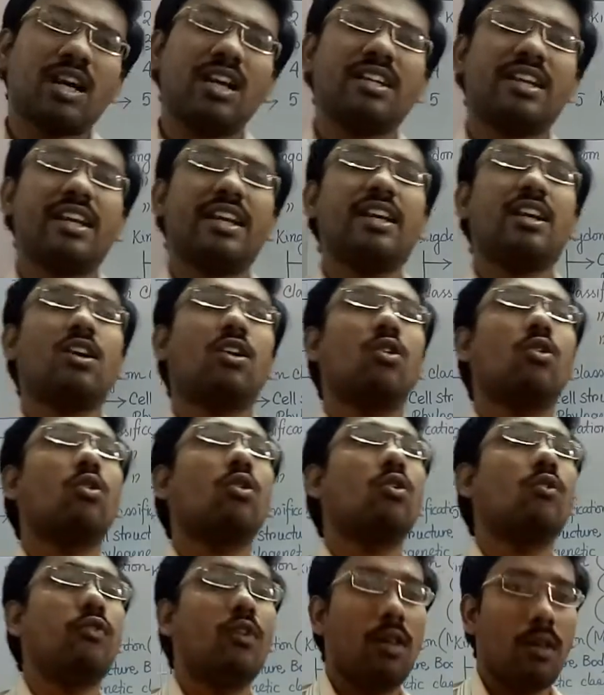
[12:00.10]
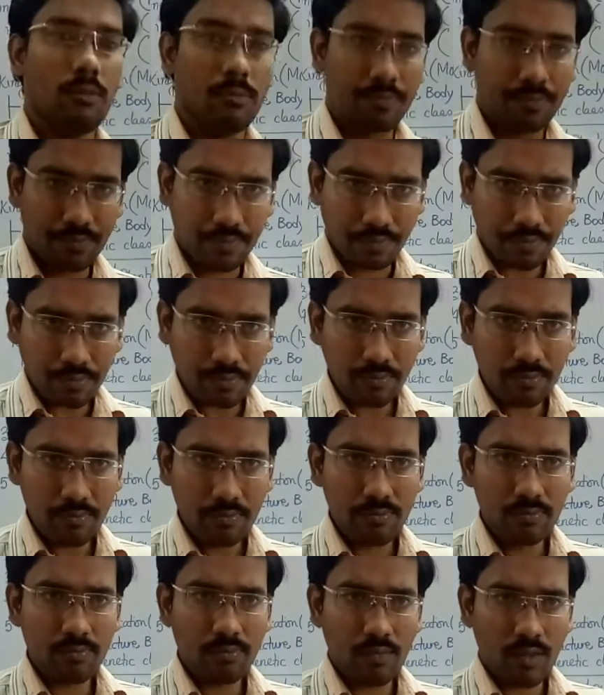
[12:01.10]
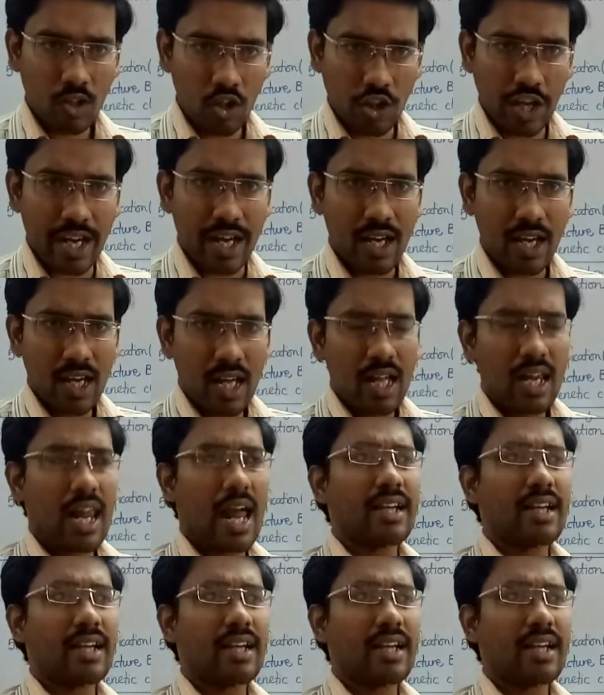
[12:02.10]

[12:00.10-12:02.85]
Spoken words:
containing chlorophyll. Okay,